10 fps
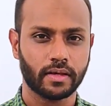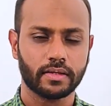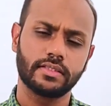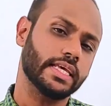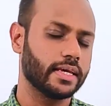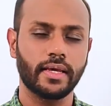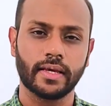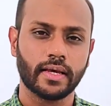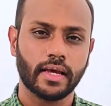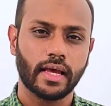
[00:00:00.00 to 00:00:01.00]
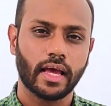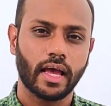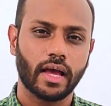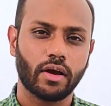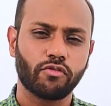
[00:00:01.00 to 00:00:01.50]
See,
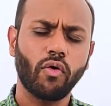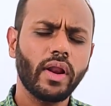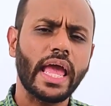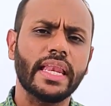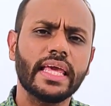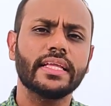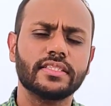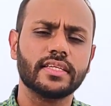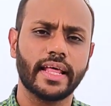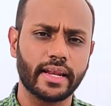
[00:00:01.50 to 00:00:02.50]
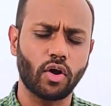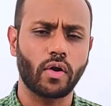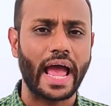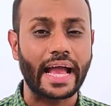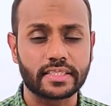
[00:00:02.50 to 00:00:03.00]
for any incident or
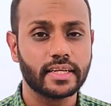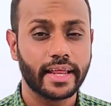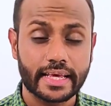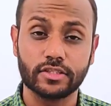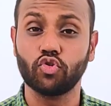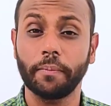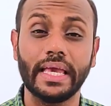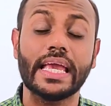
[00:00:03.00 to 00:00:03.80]
accident is to be